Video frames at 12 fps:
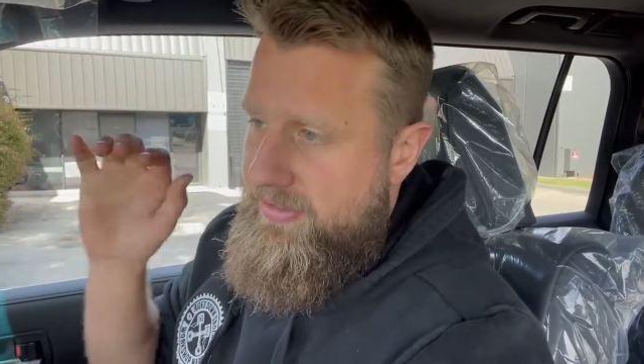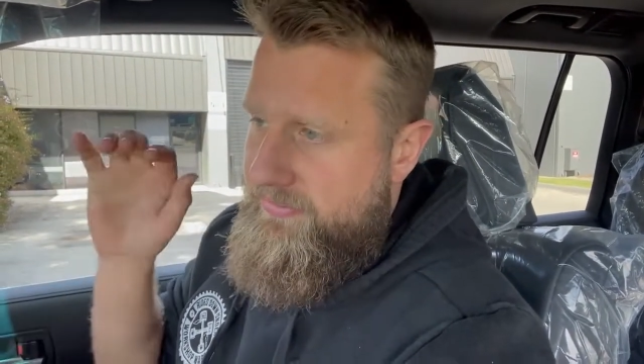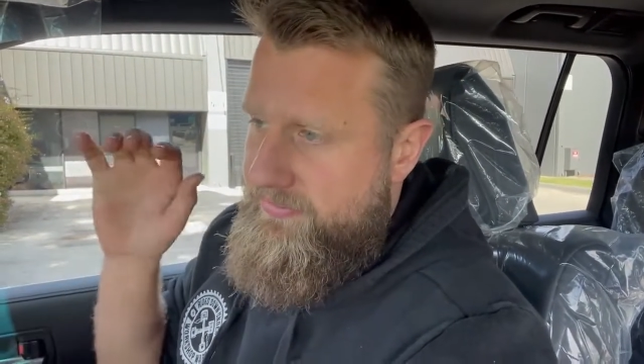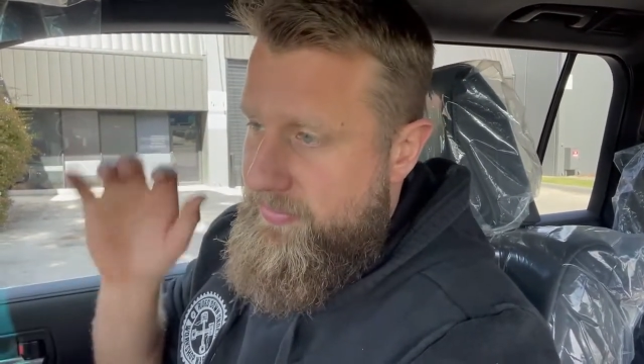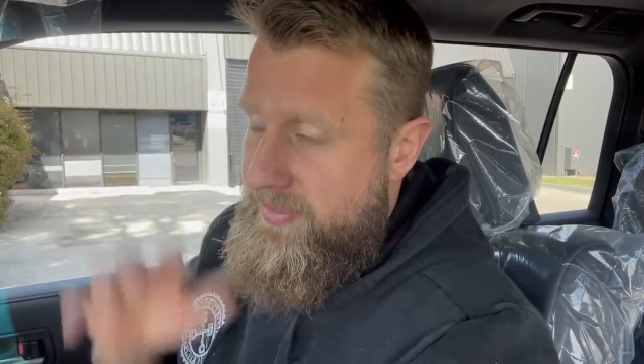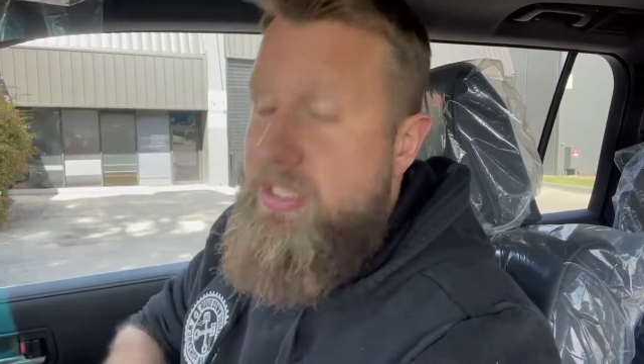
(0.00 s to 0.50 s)

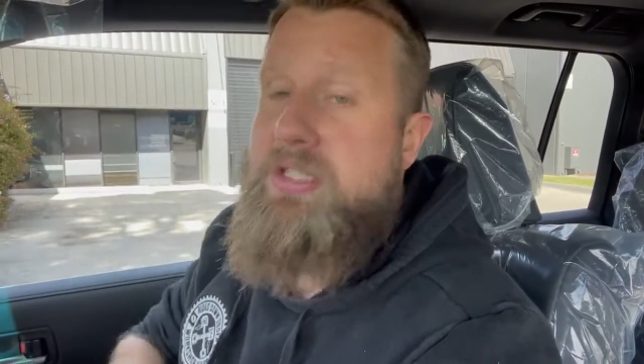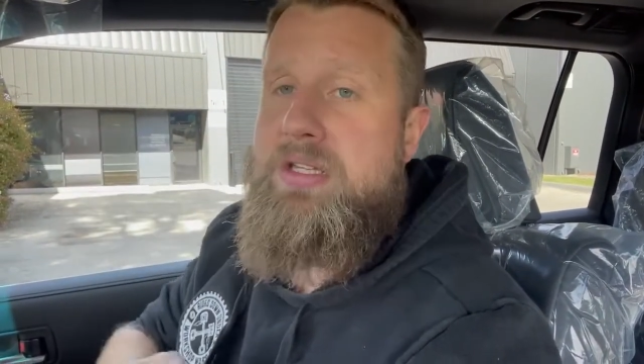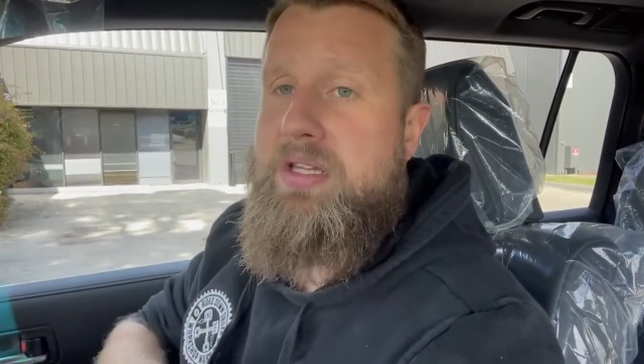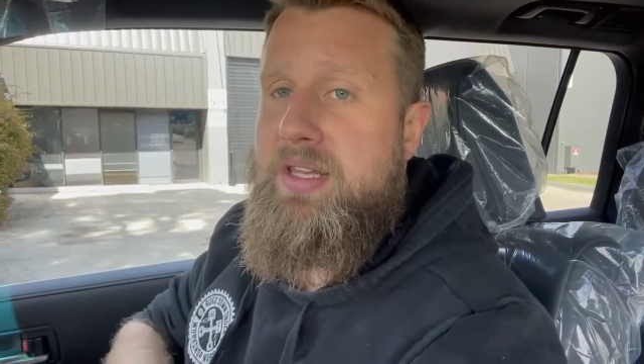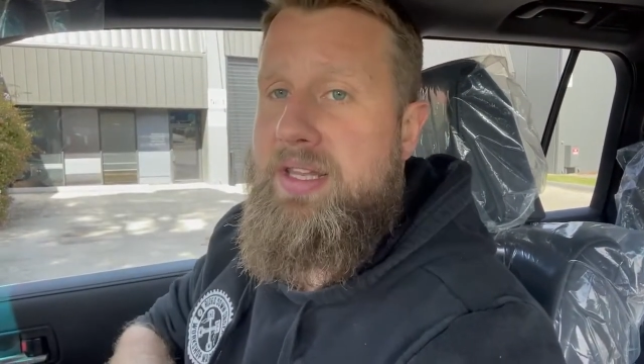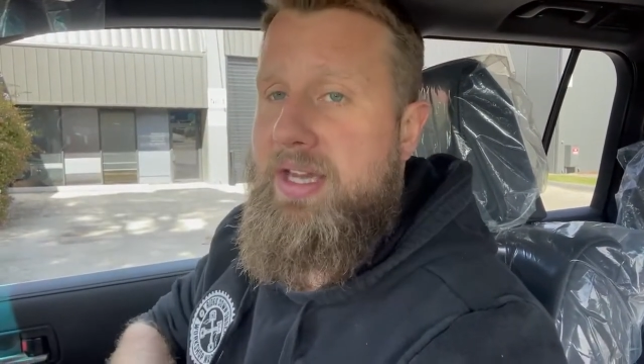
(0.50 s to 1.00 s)
from the inside of
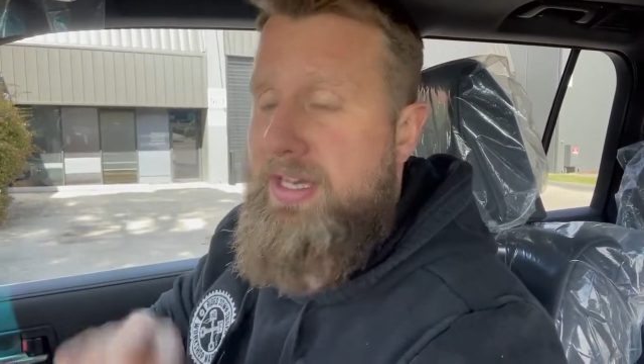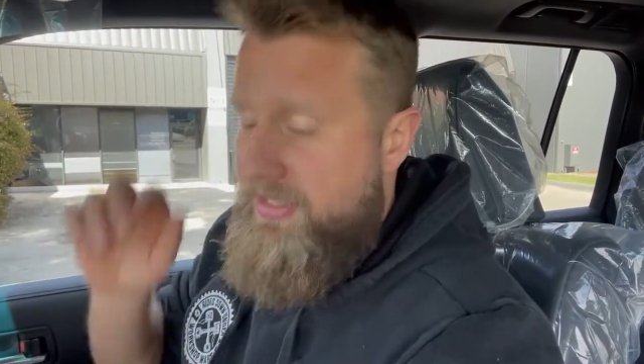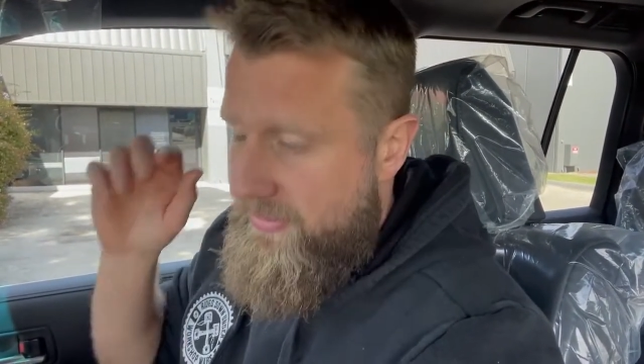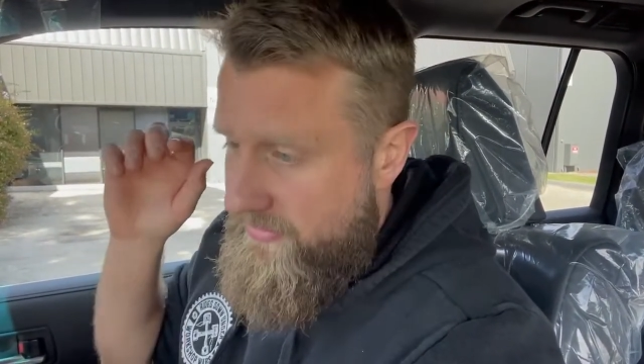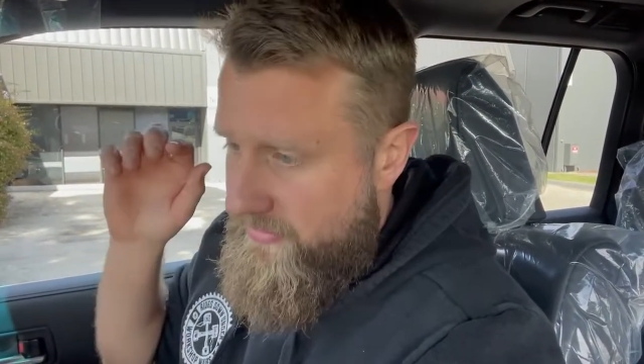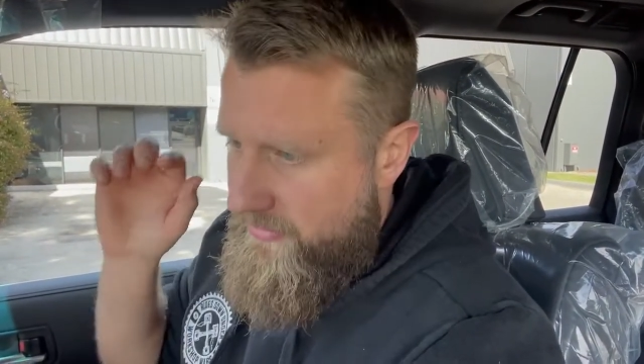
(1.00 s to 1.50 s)
the car
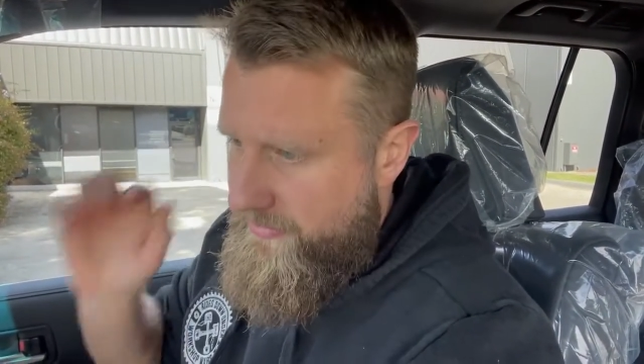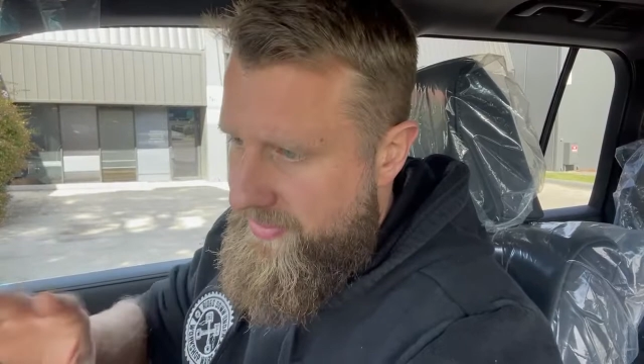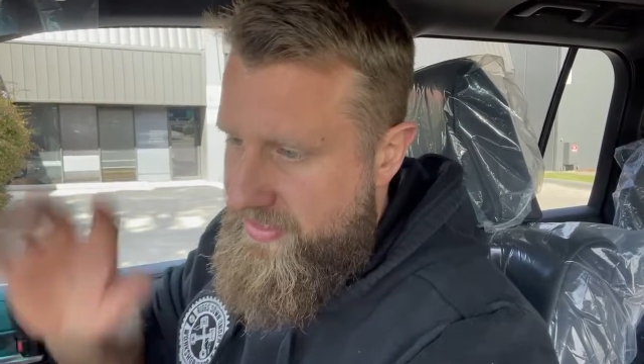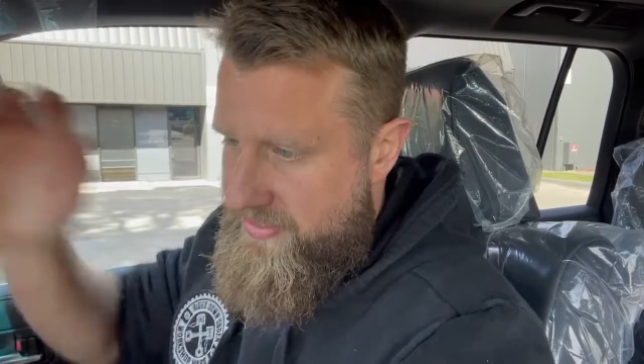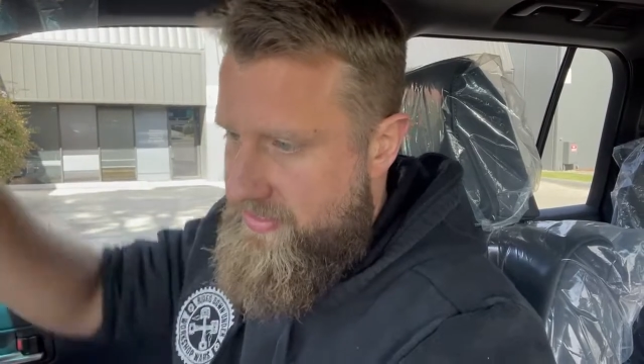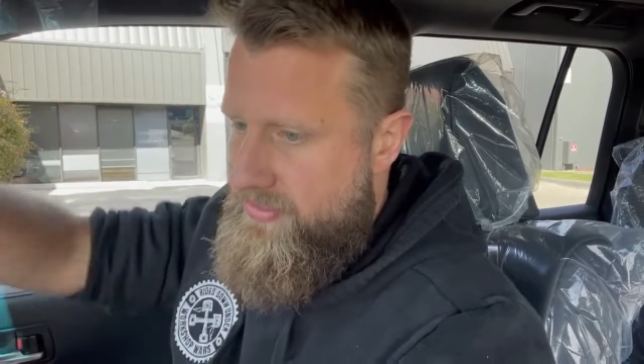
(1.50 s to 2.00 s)
with
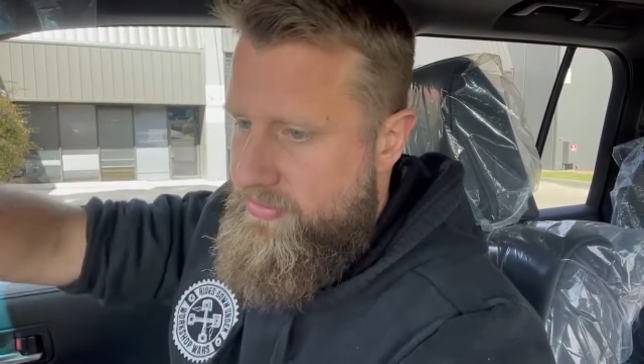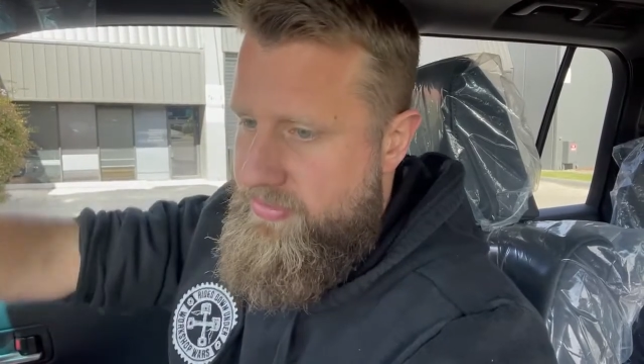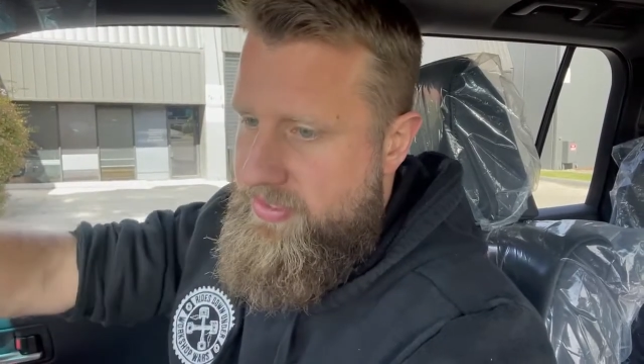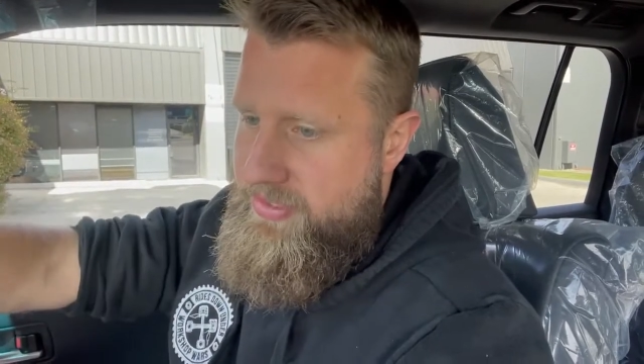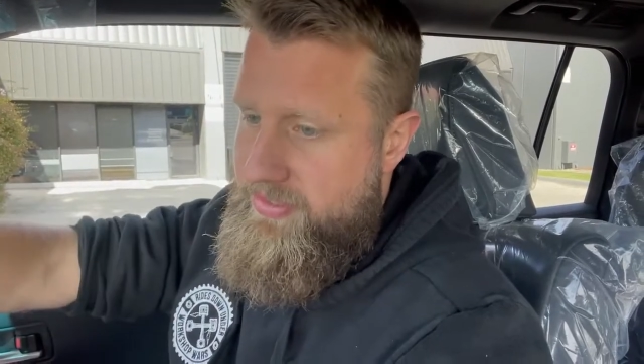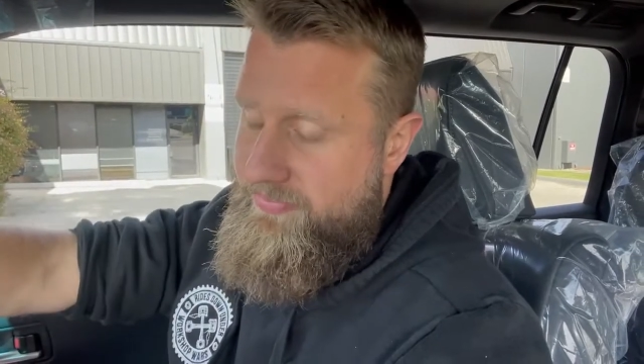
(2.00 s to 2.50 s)
this exhaust
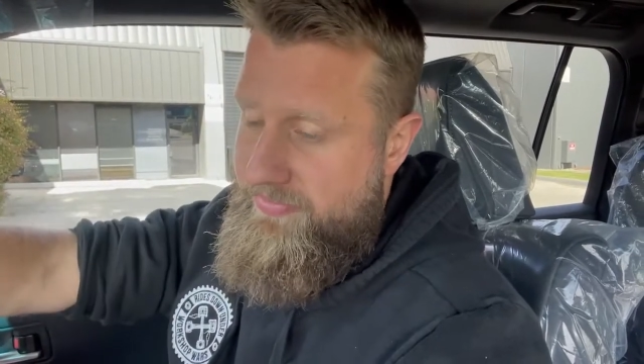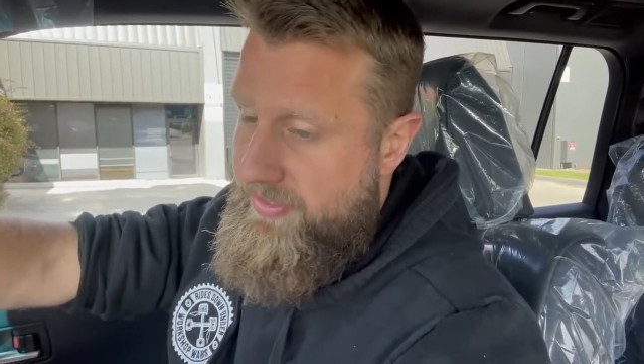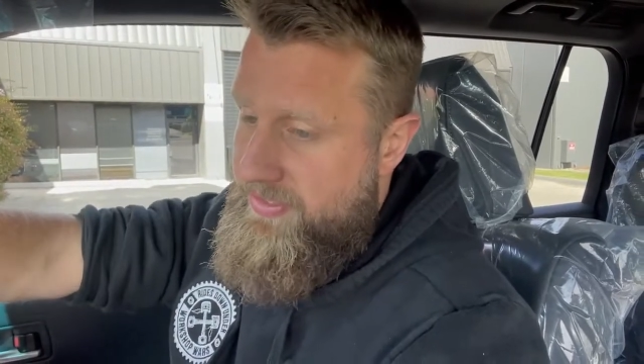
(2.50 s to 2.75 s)
system fitted